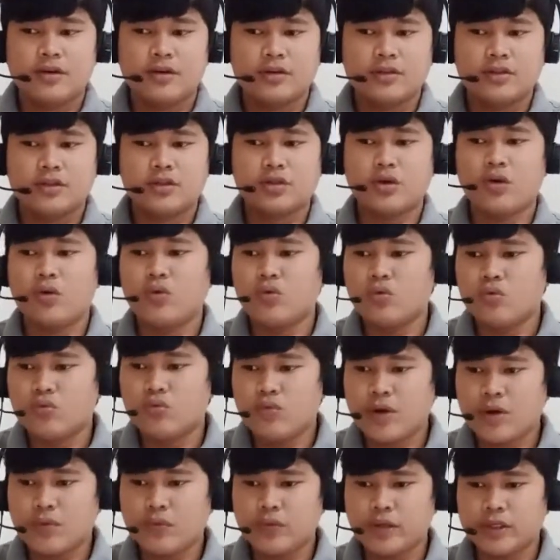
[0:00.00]
So
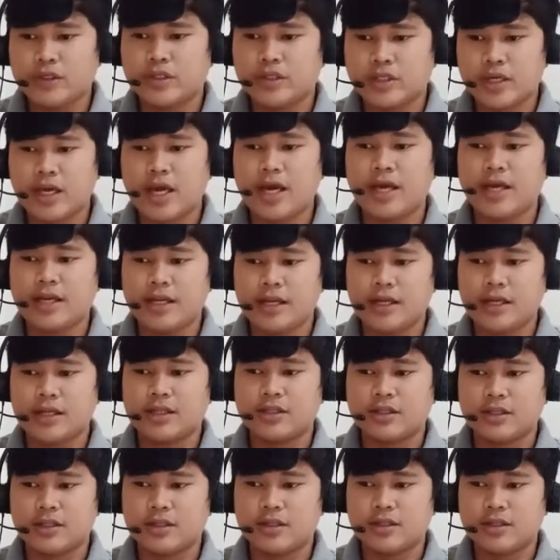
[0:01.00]
when we say
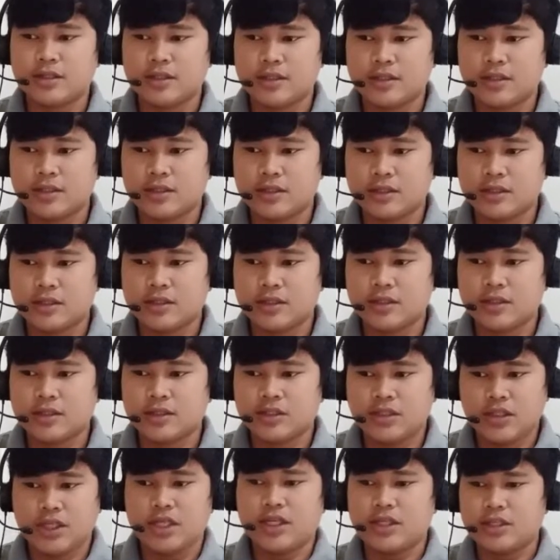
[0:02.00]

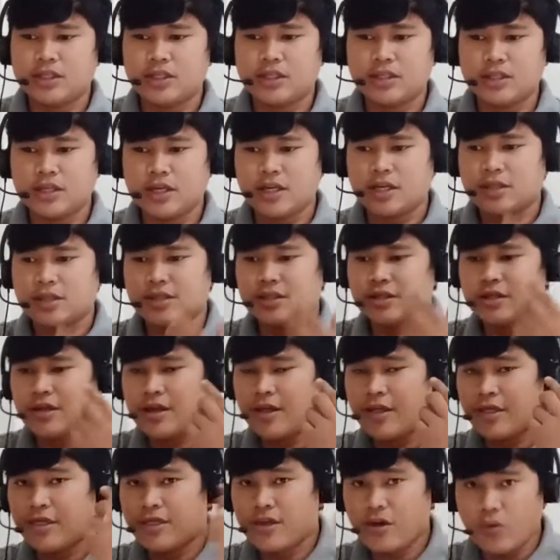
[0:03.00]
that Jesus is
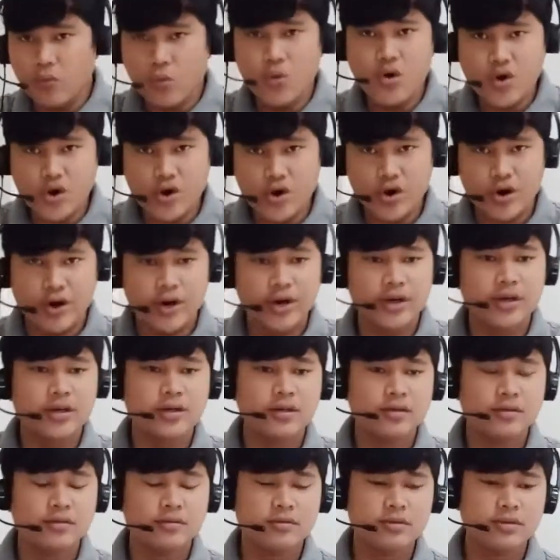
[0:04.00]
the
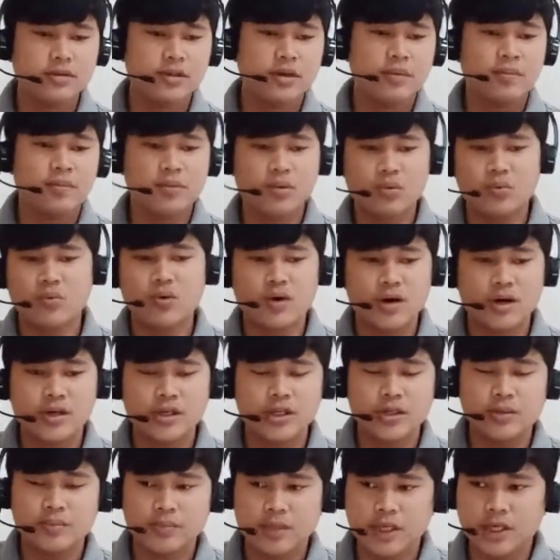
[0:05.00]
Word, number
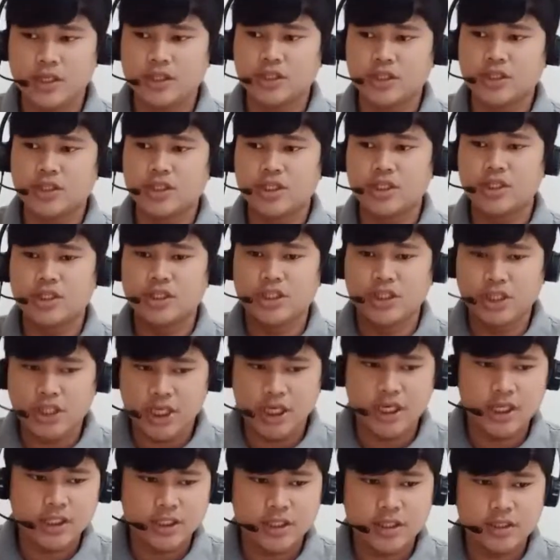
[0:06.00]
one, it means
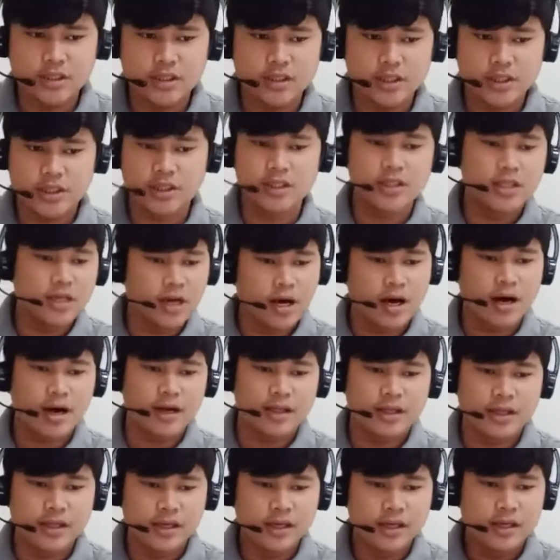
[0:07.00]
Jesus is
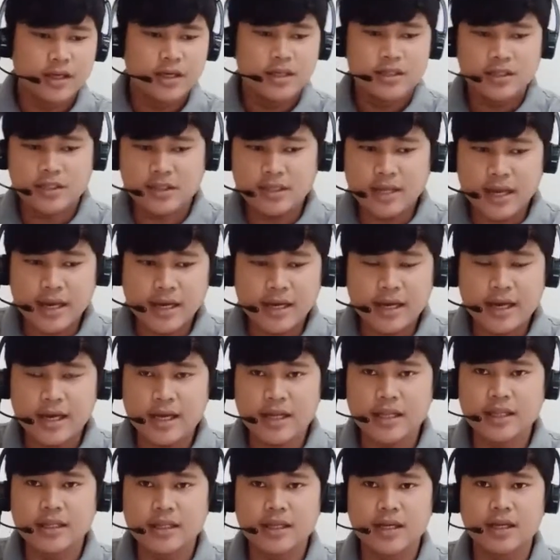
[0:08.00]
God.
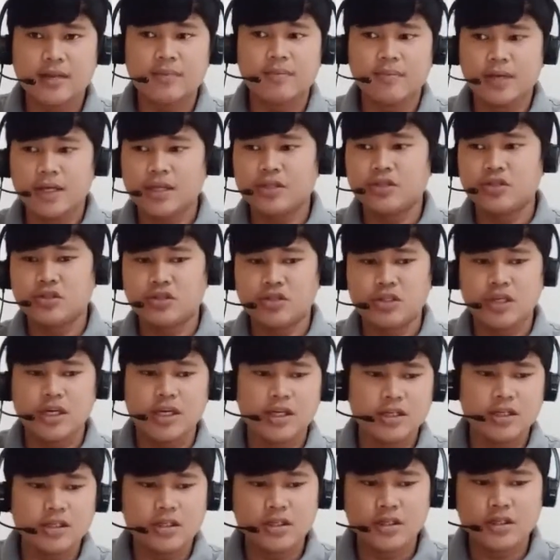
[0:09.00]
Second, it means
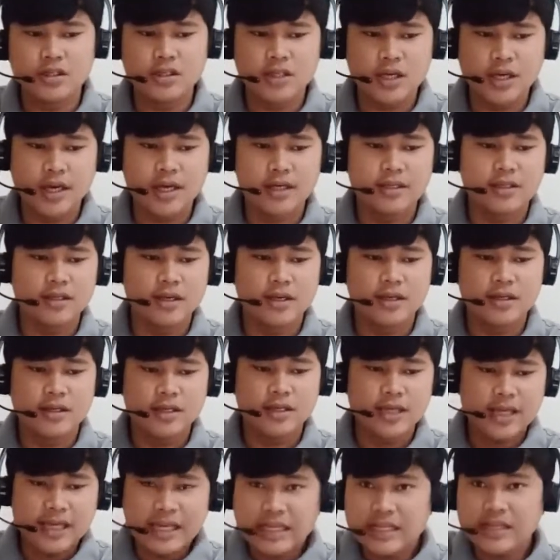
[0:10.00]
Jesus is
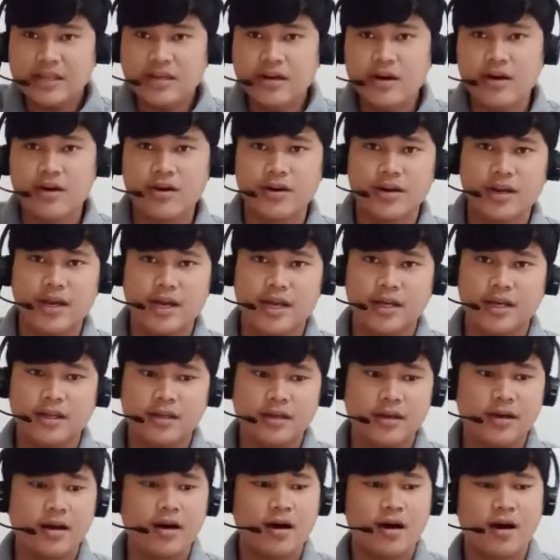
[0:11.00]
an
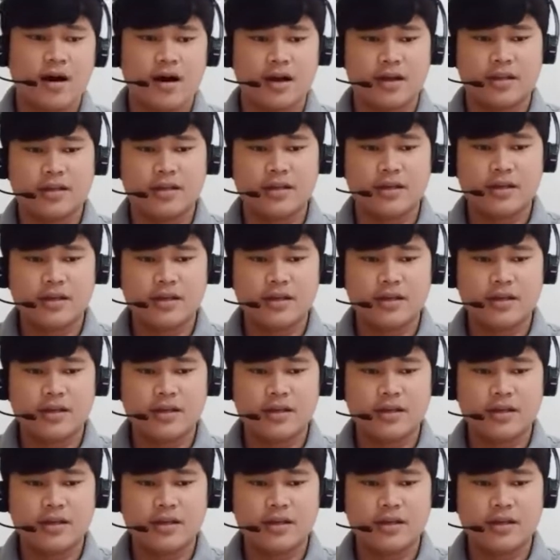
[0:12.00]
incarnate God.